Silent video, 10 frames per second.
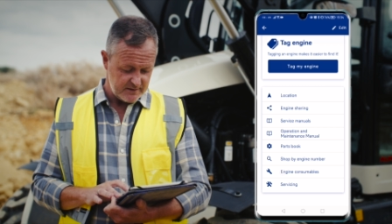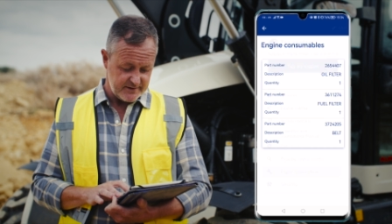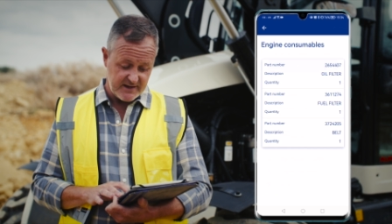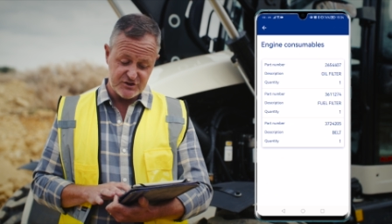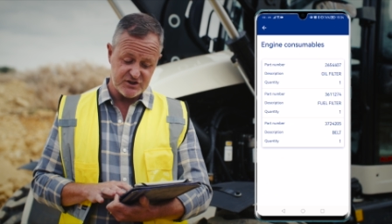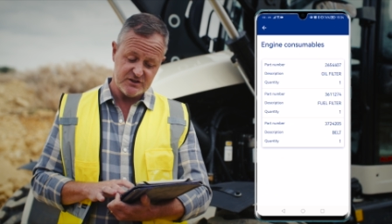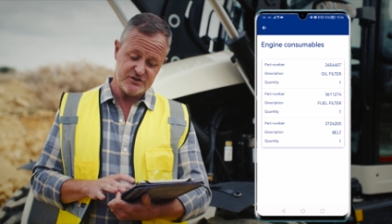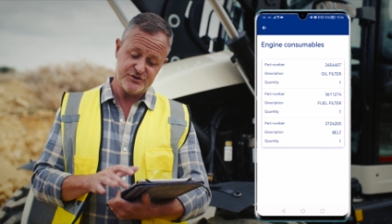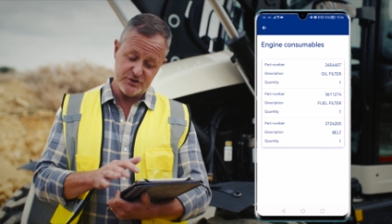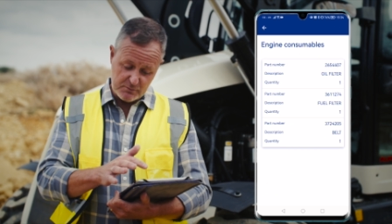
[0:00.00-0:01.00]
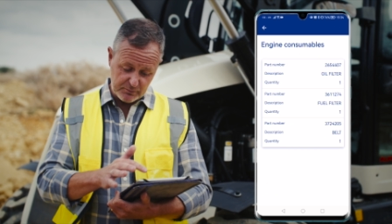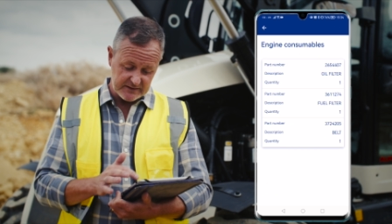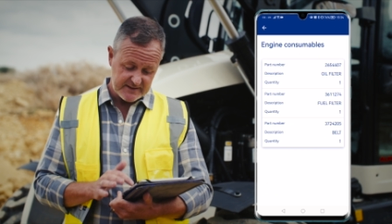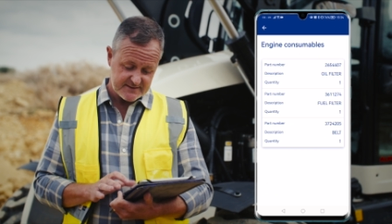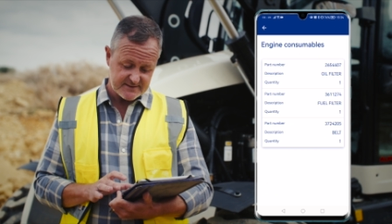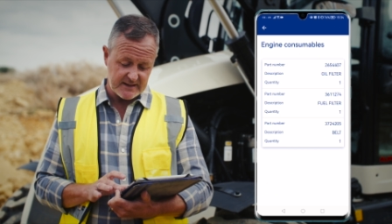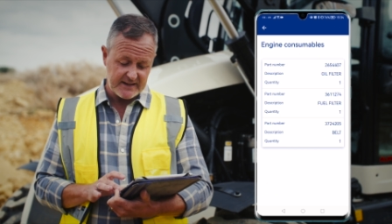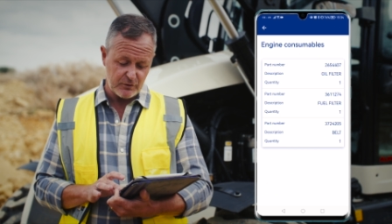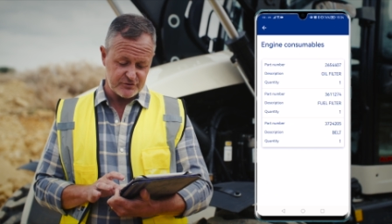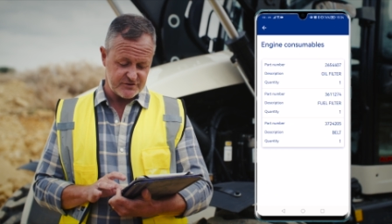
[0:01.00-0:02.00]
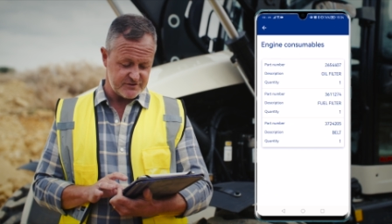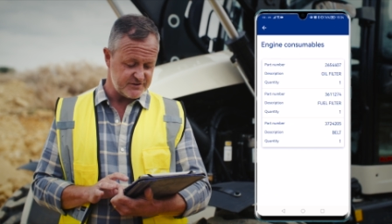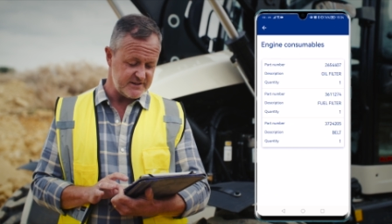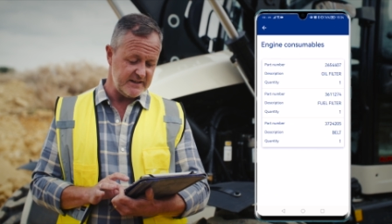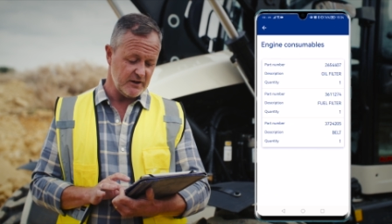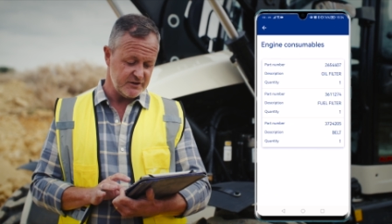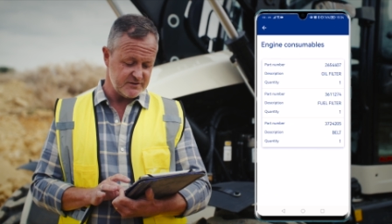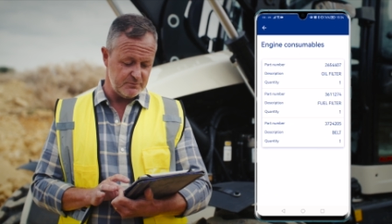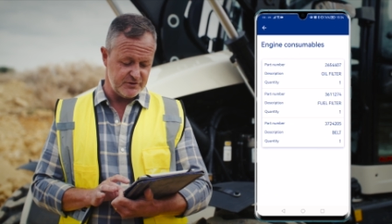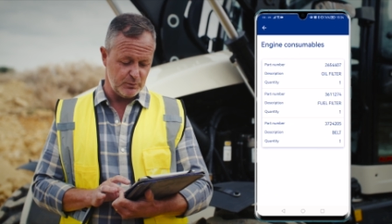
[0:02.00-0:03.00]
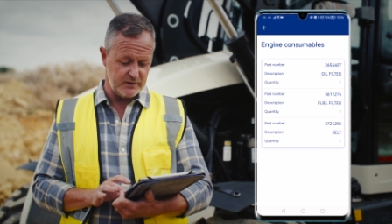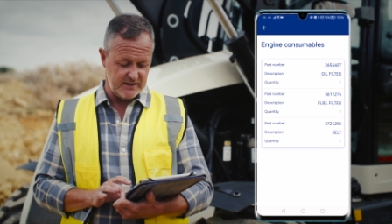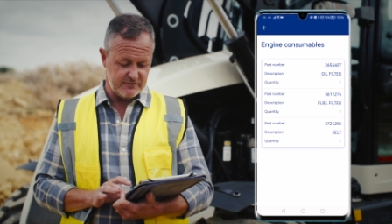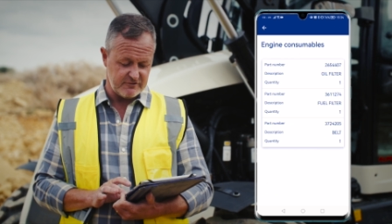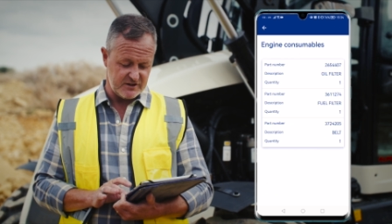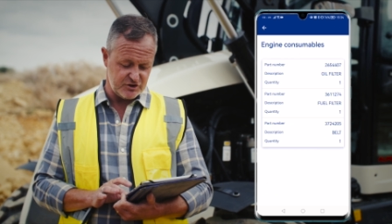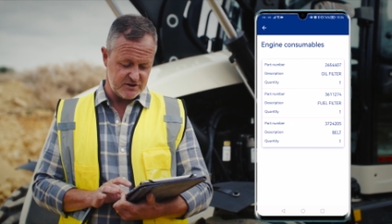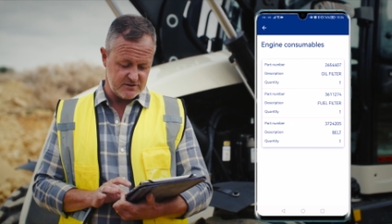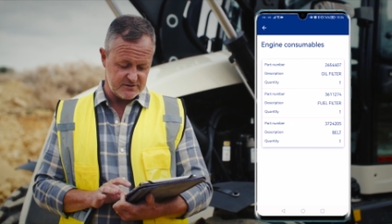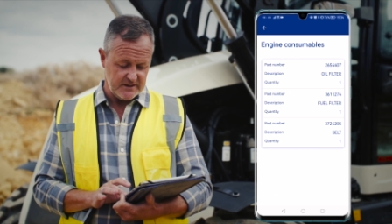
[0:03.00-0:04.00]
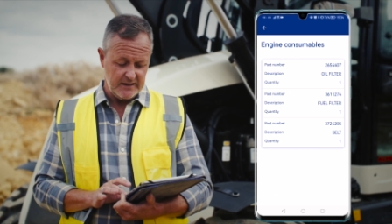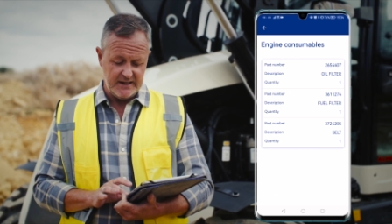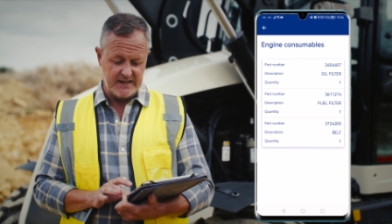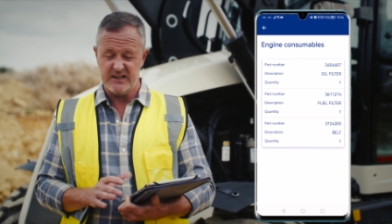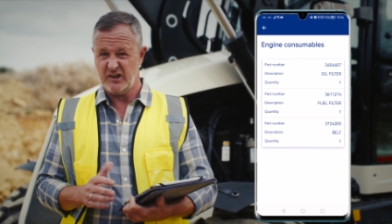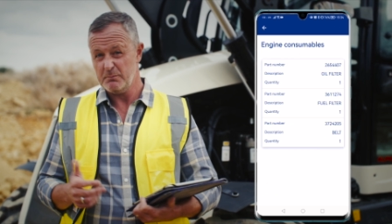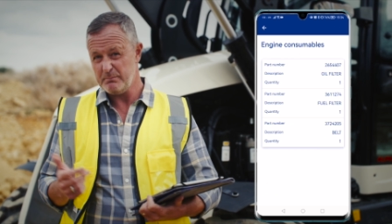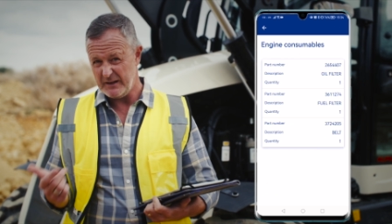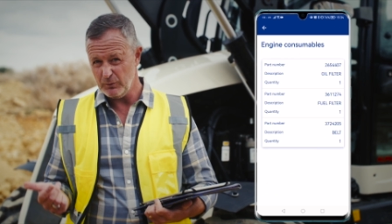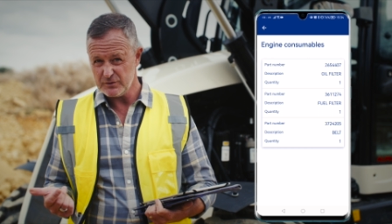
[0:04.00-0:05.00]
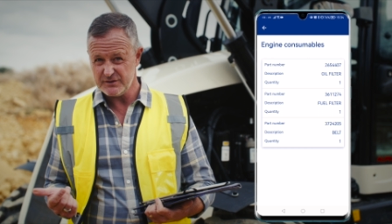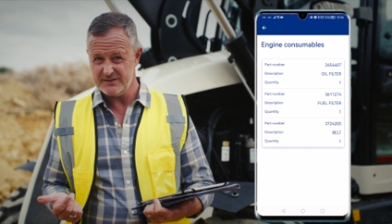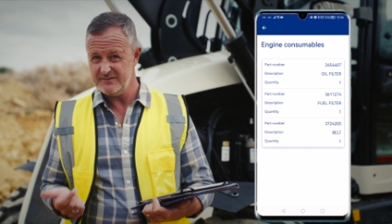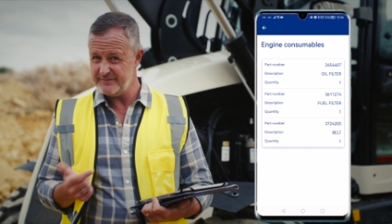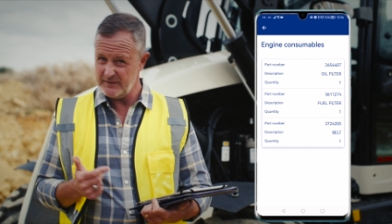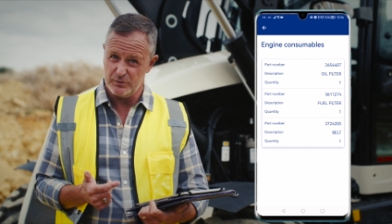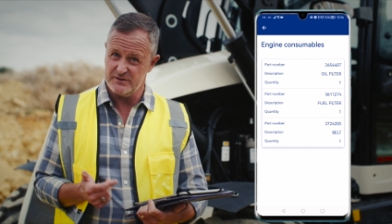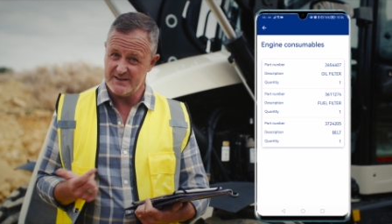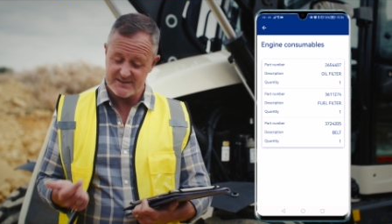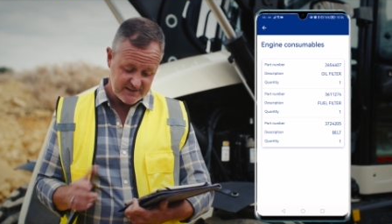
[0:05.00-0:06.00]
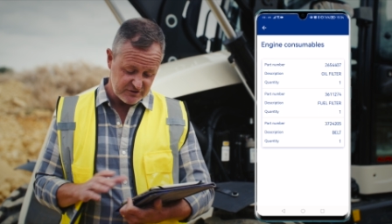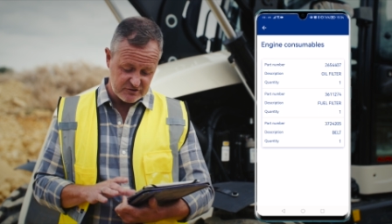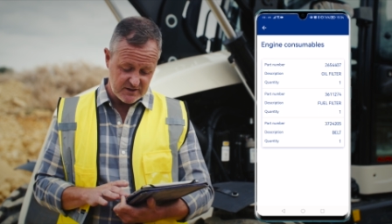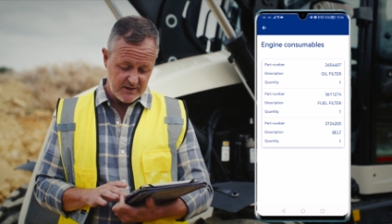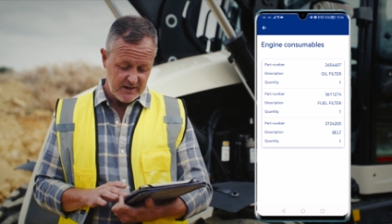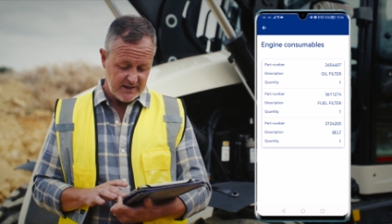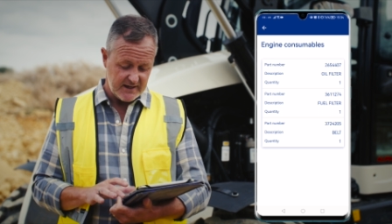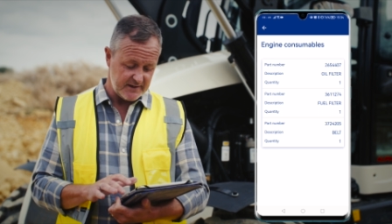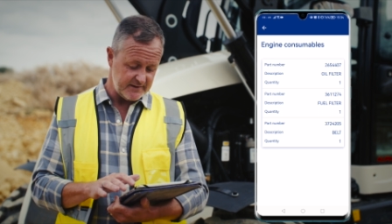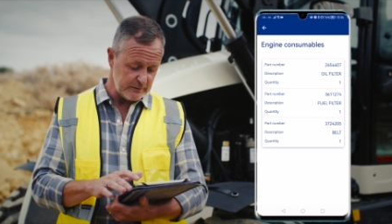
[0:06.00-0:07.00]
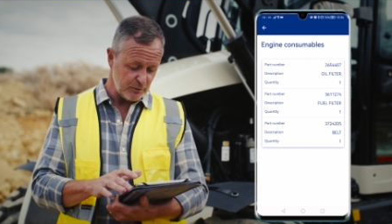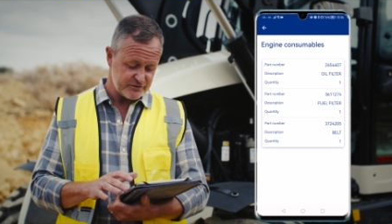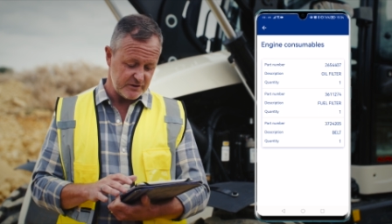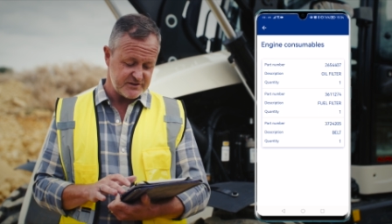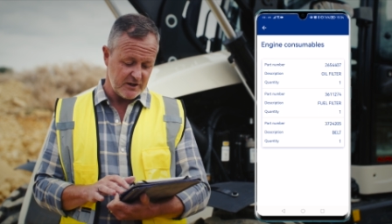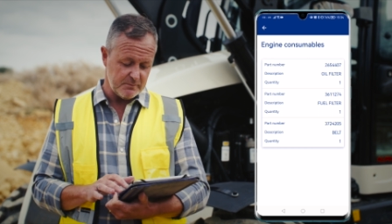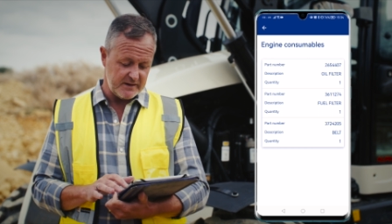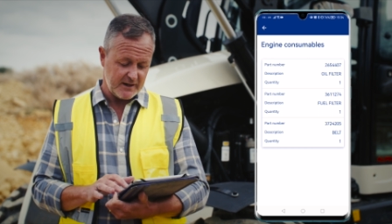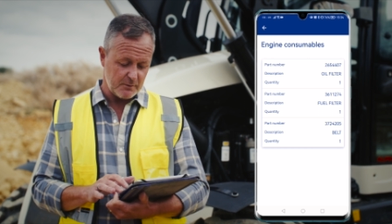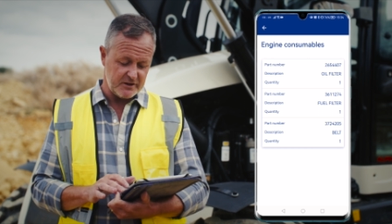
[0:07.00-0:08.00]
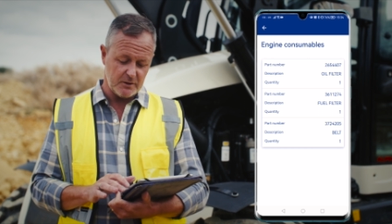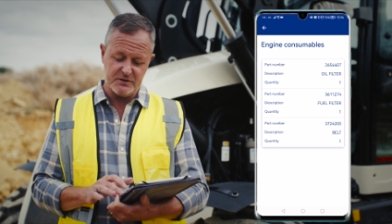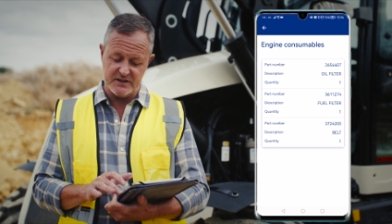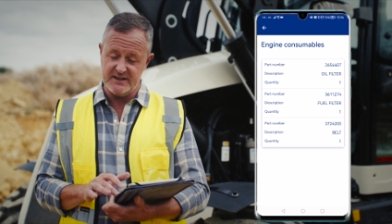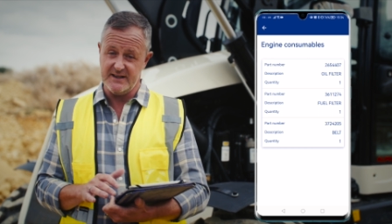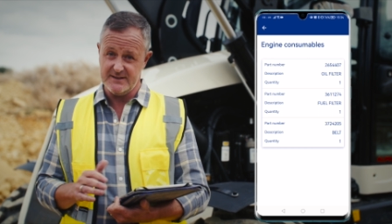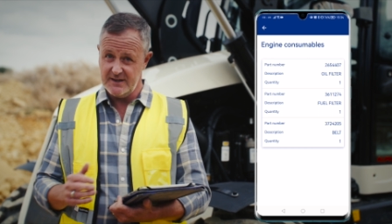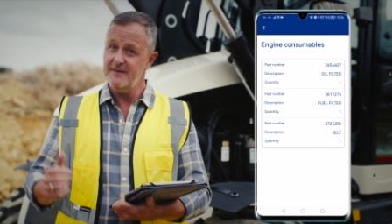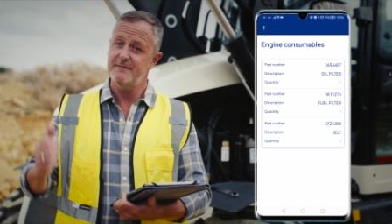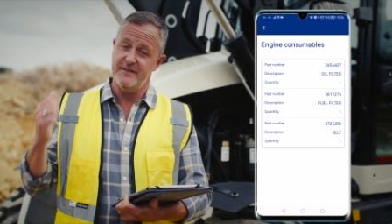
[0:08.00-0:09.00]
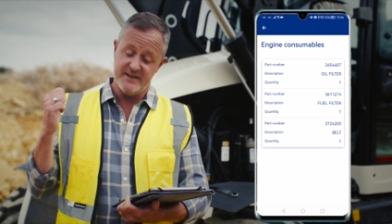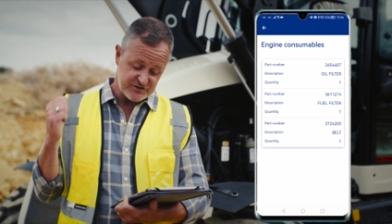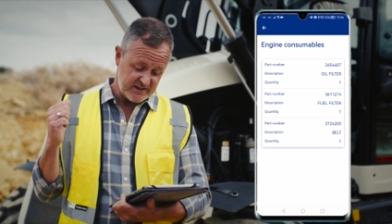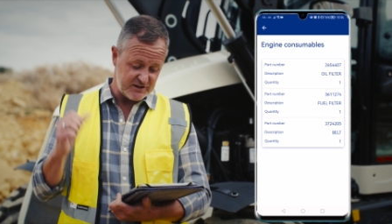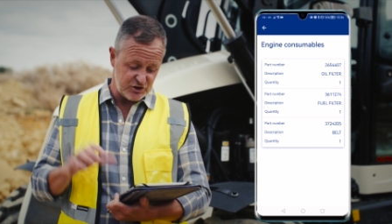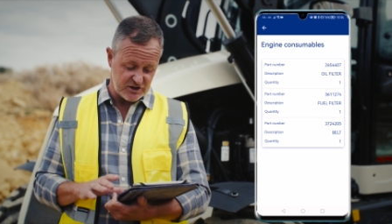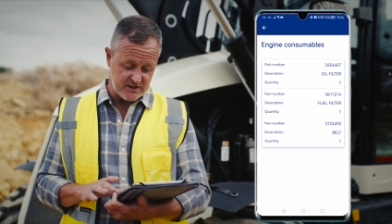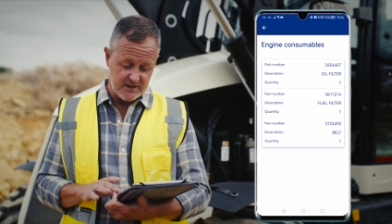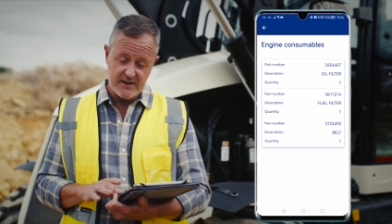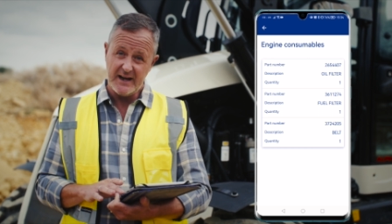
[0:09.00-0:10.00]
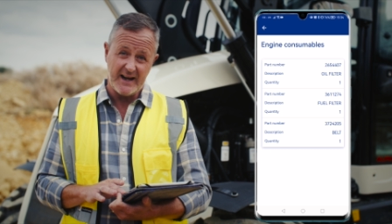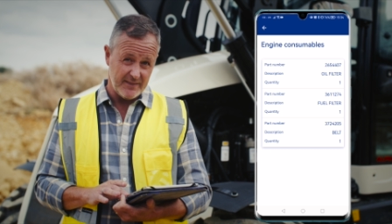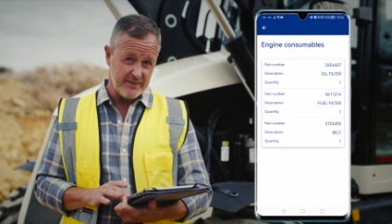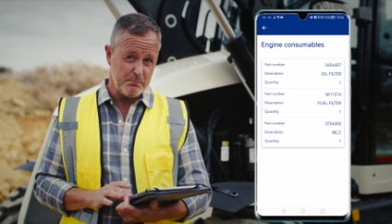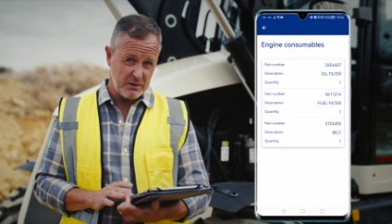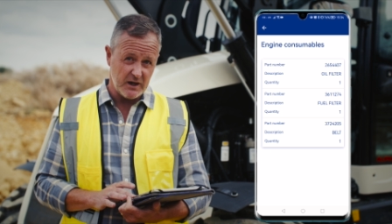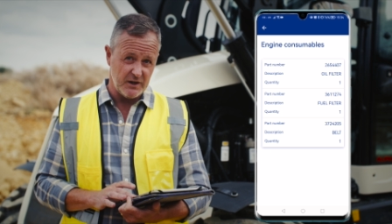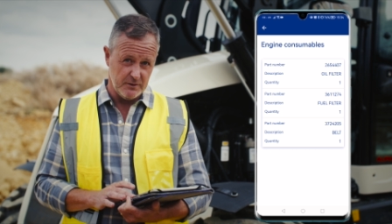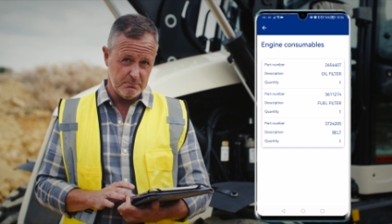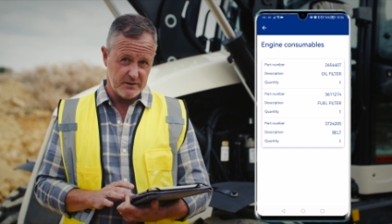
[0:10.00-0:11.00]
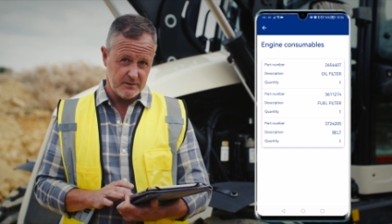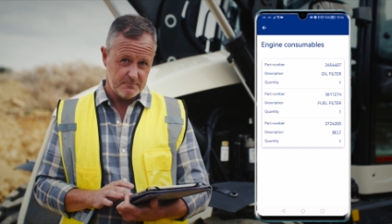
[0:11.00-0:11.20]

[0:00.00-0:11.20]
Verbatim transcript: The engine consumable list allows us to see the items that we need for engines, uh, like belts, filters, etc. And it'll also tell me how many I'm going to need for this engine and the part number.